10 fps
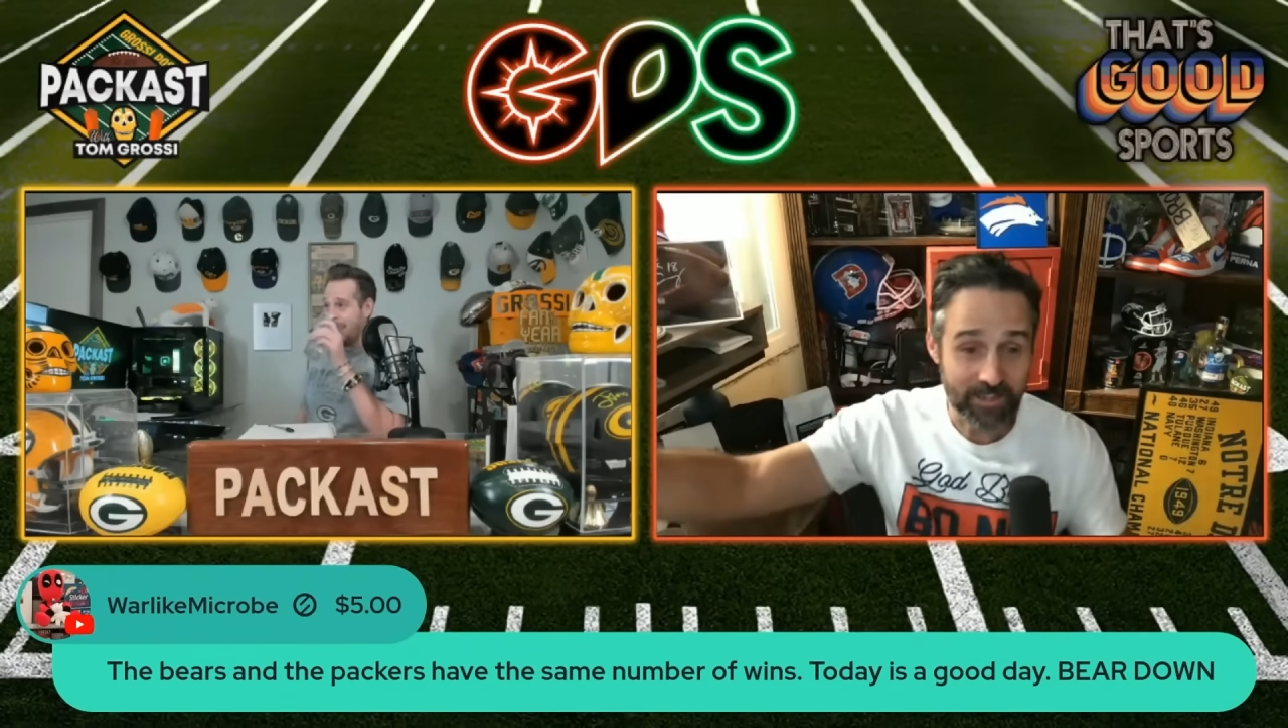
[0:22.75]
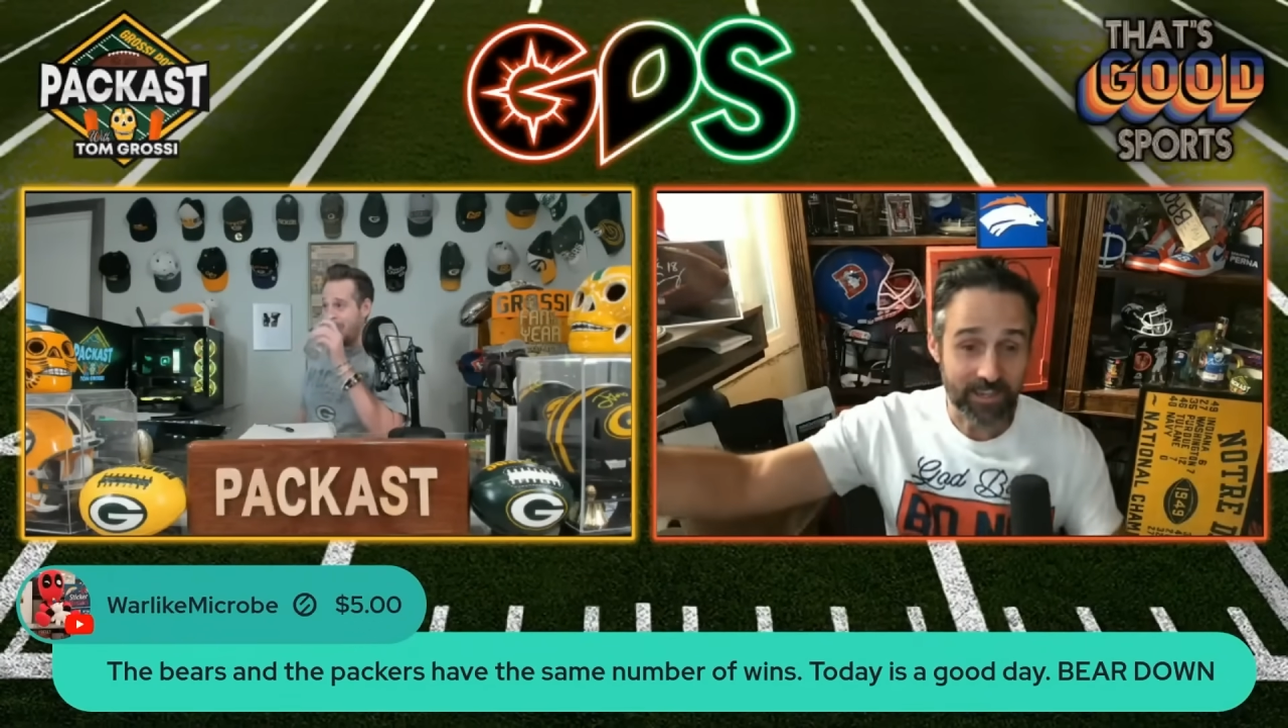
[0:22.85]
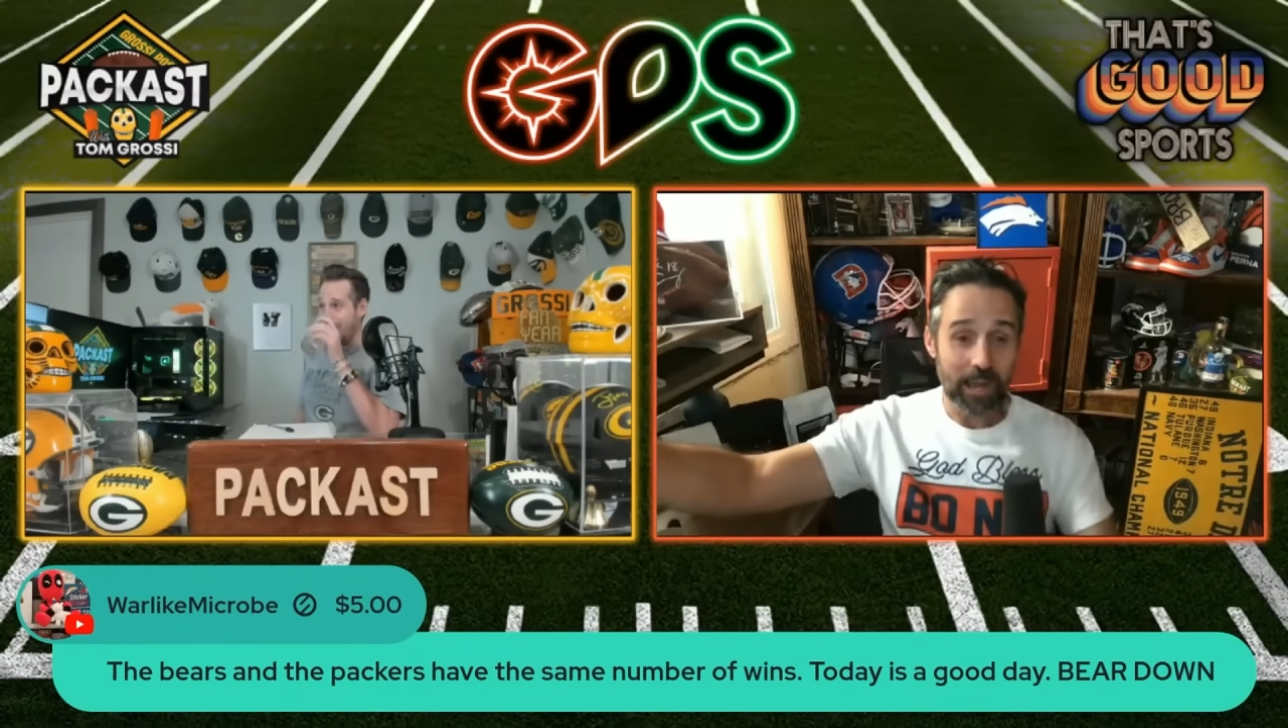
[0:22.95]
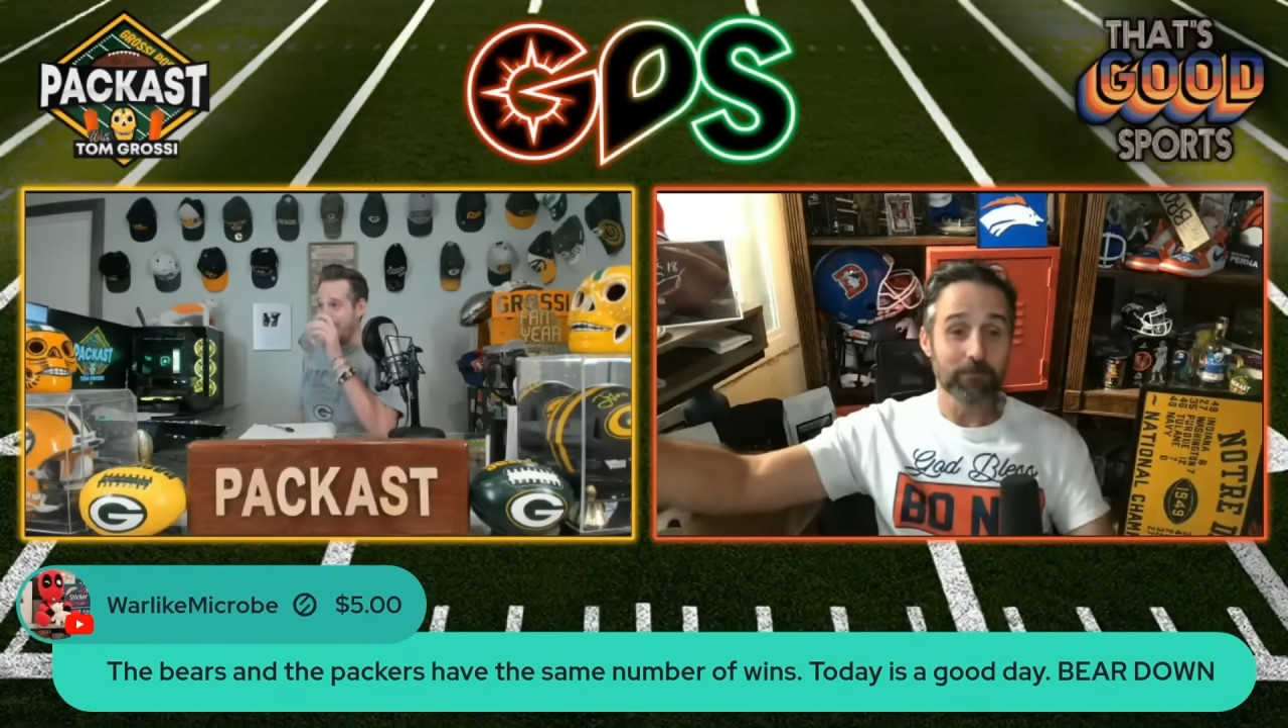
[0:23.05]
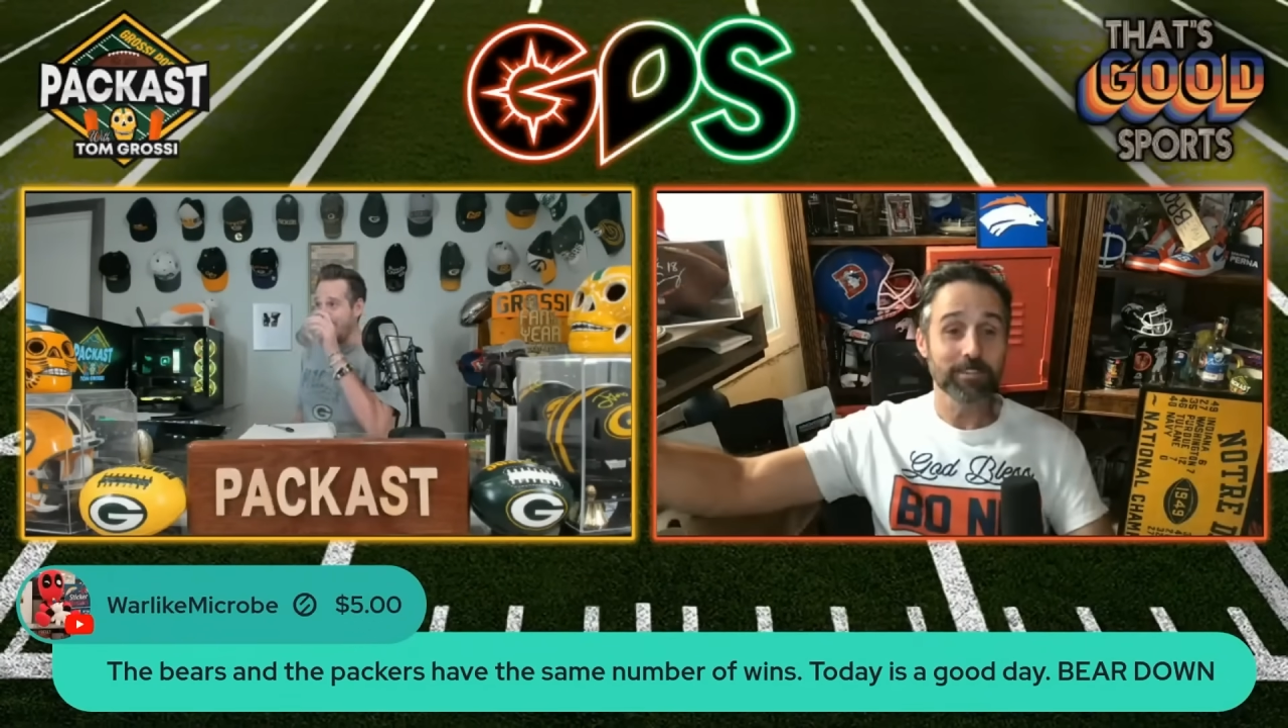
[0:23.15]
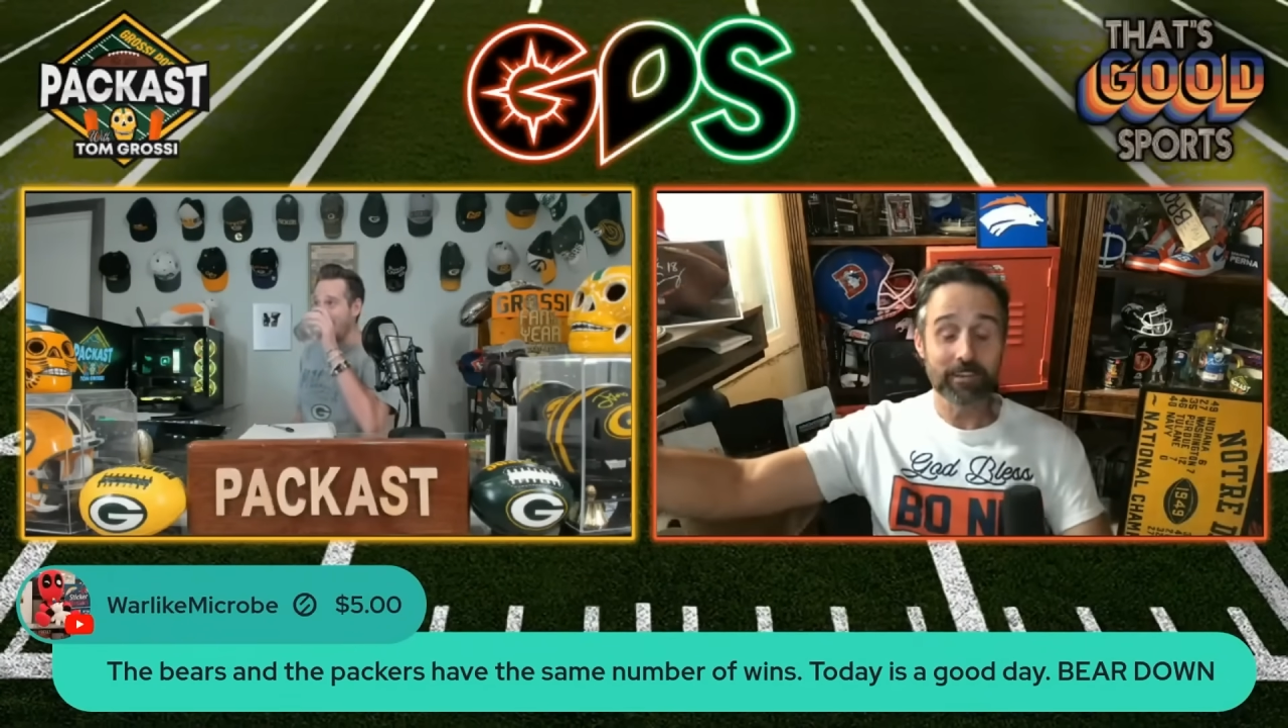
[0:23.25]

the game was